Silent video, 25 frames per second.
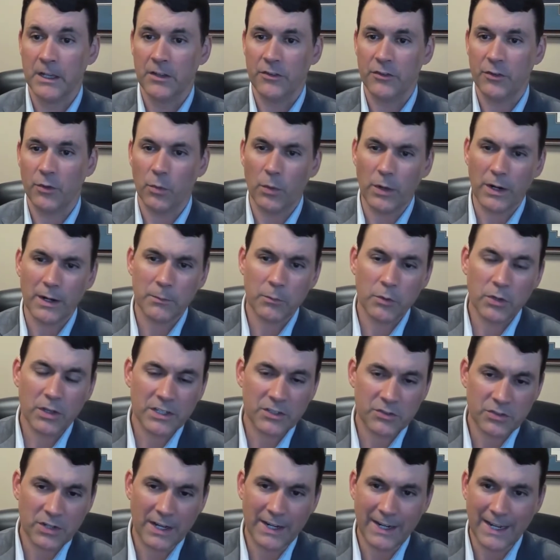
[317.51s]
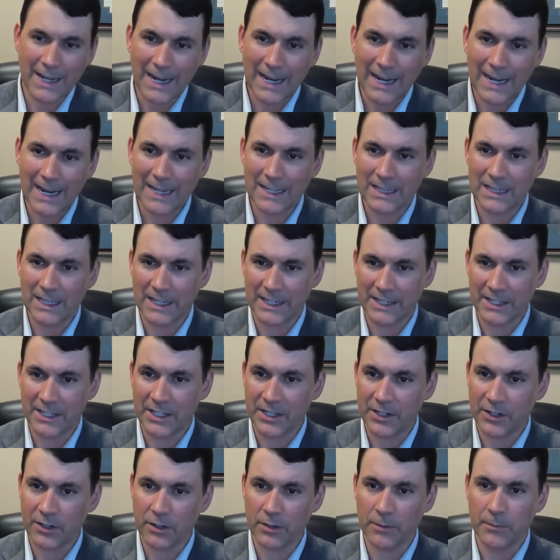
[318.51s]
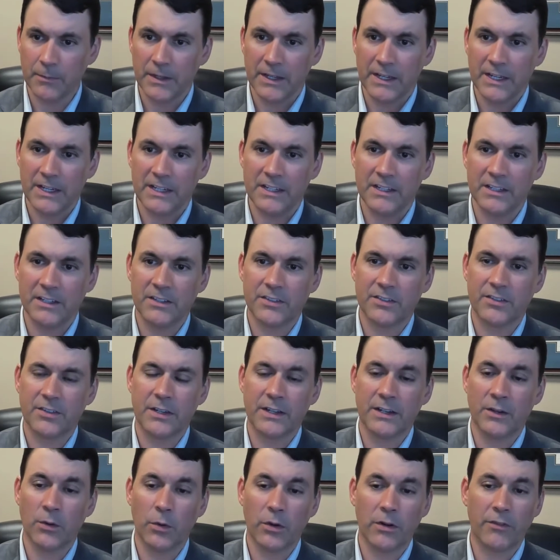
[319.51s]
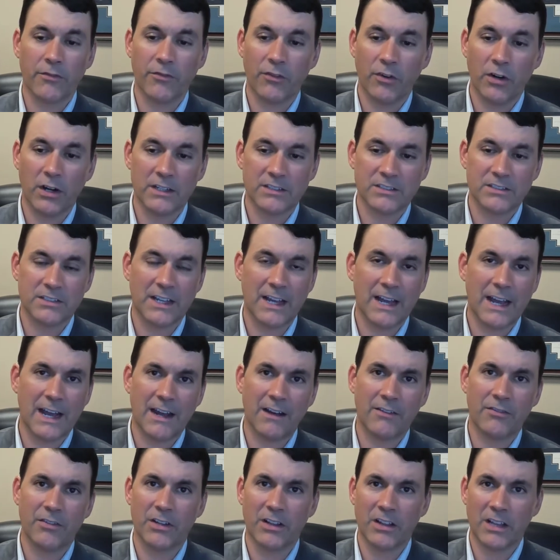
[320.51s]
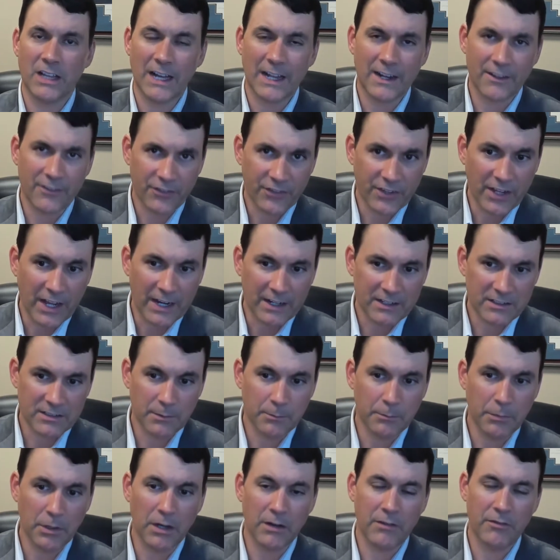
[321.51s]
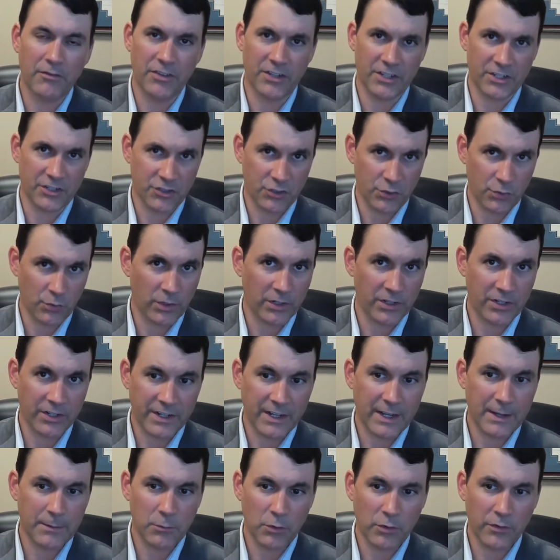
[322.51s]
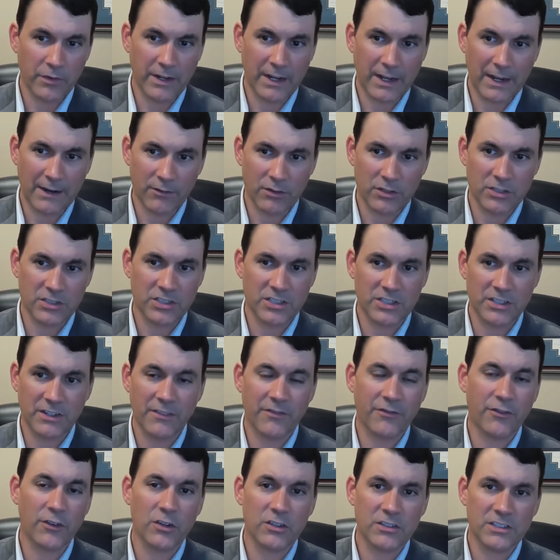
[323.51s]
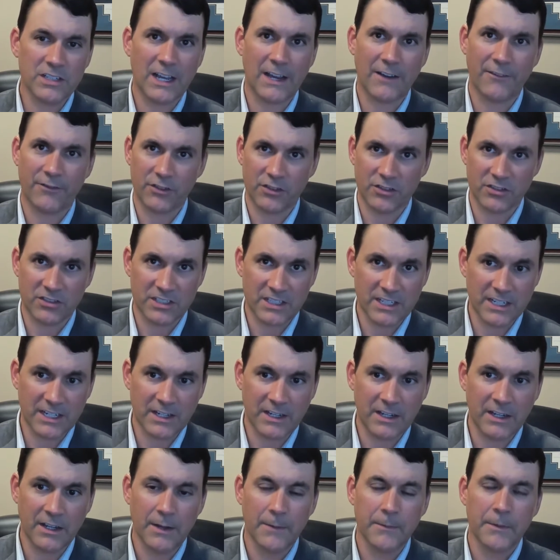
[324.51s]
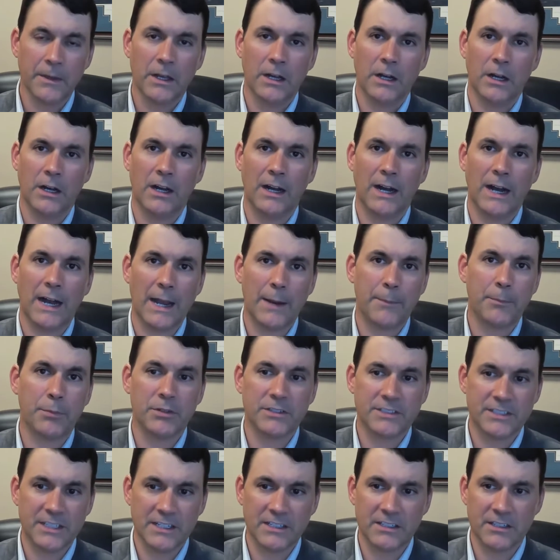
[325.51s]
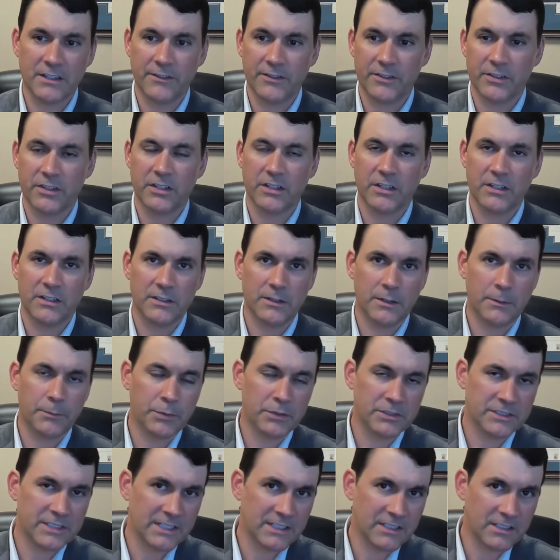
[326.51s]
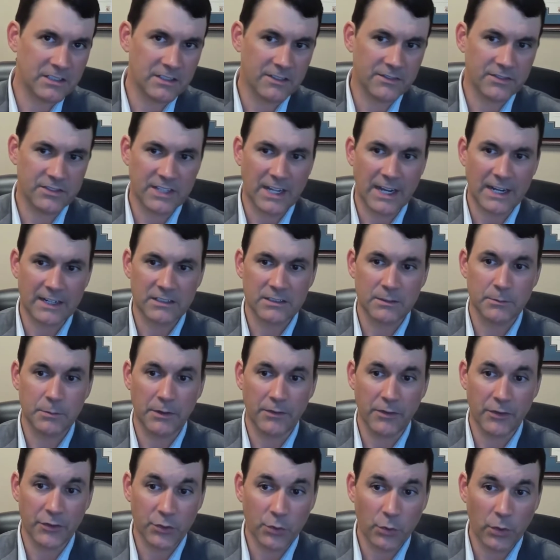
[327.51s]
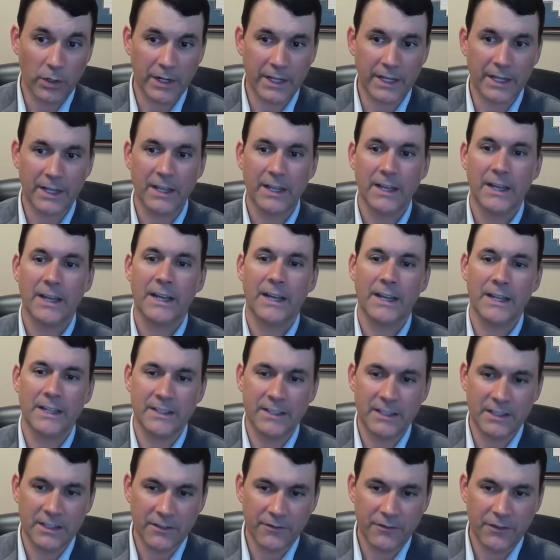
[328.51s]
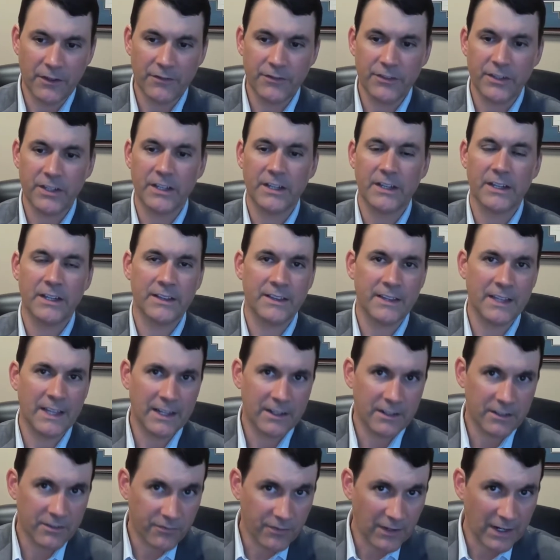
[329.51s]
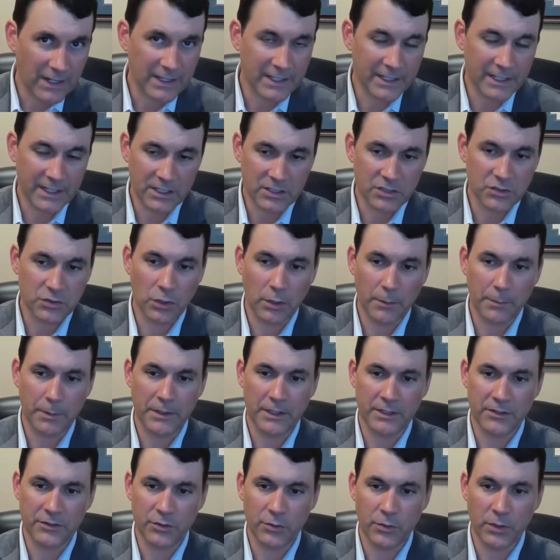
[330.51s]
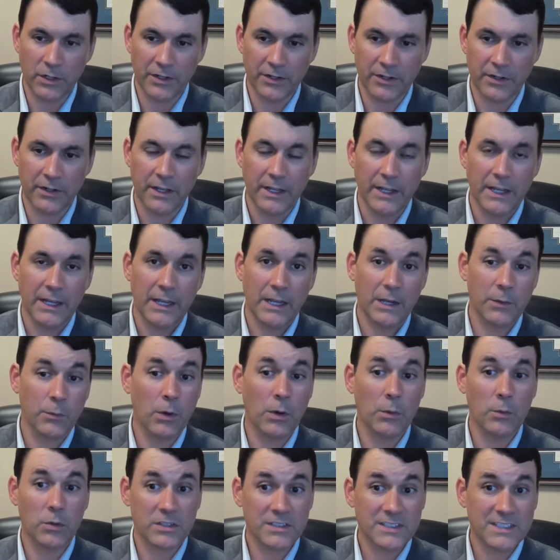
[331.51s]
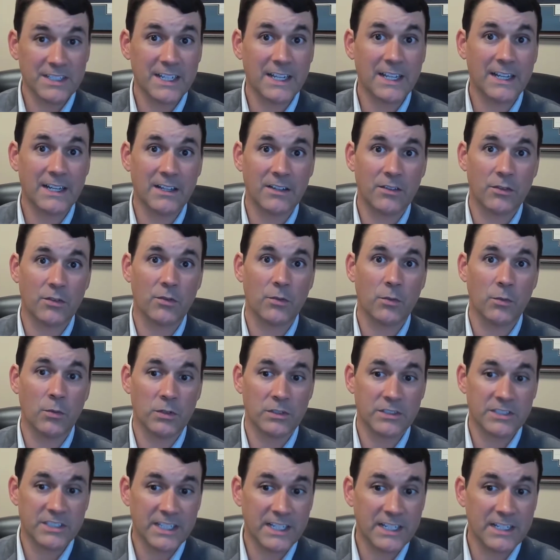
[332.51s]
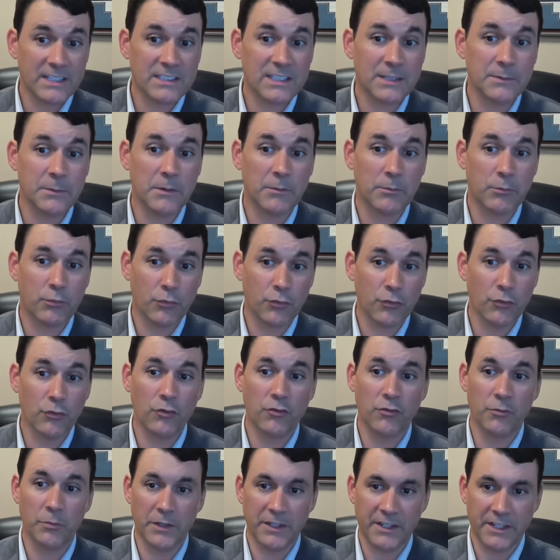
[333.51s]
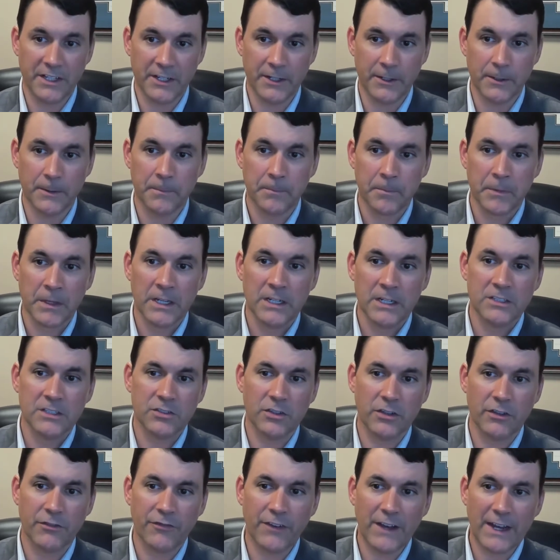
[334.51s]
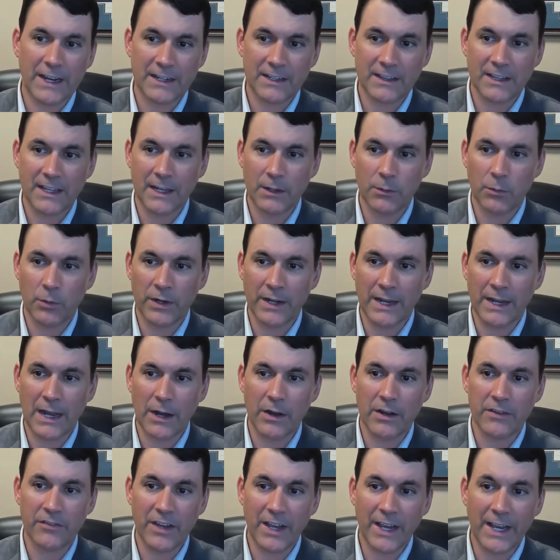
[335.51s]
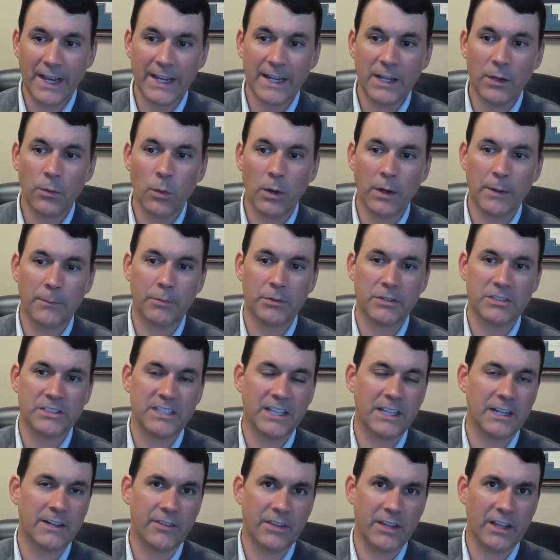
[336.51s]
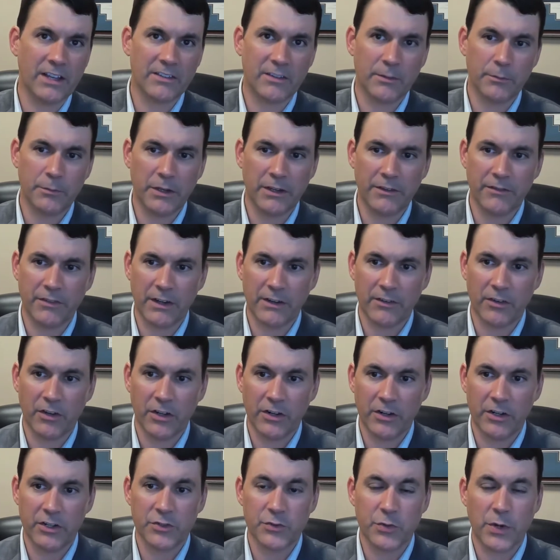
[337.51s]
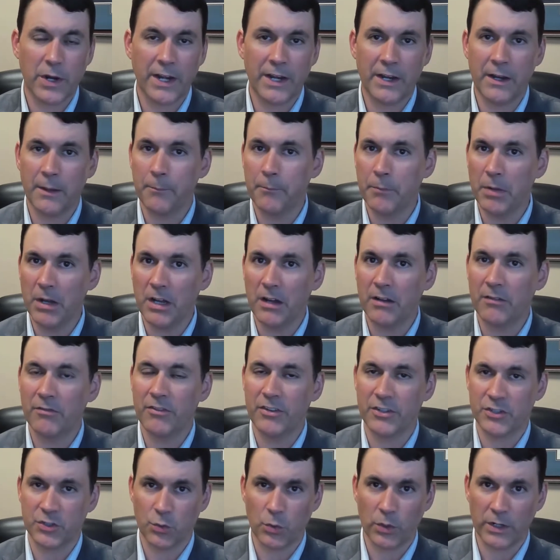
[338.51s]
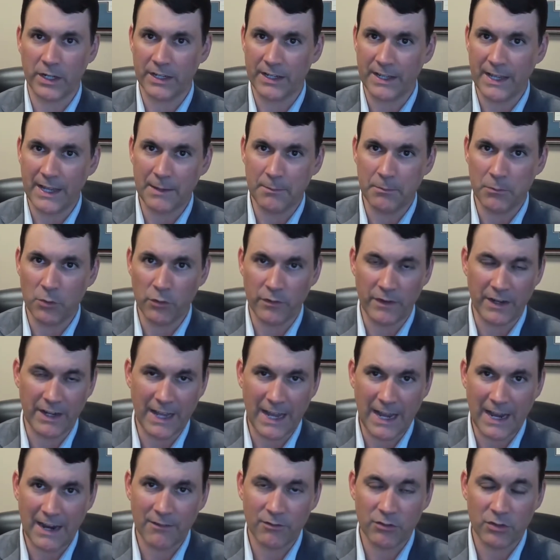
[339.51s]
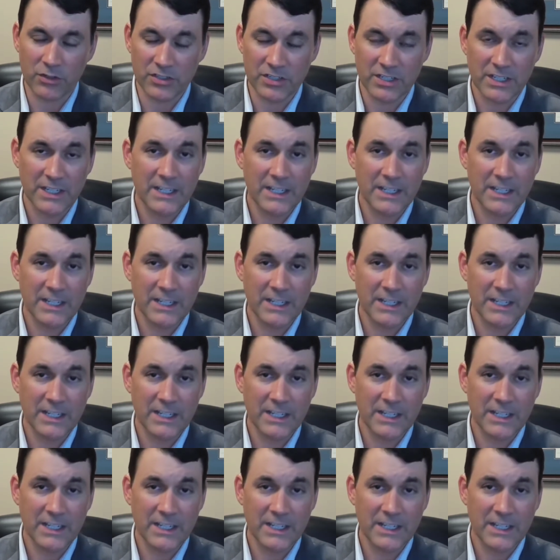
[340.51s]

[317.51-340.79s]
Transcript: So what I'm really trying to highlight here is, in order for us to have a lot of stocks above the 200-day moving average, you first have to see a high percentage of stocks above the 20, and then the 50, and then it's finally going to show up in the 200. And what we're seeing is some improvement here. So the fact that we now have 81% of the S&P 500 trading above the 20-day moving average,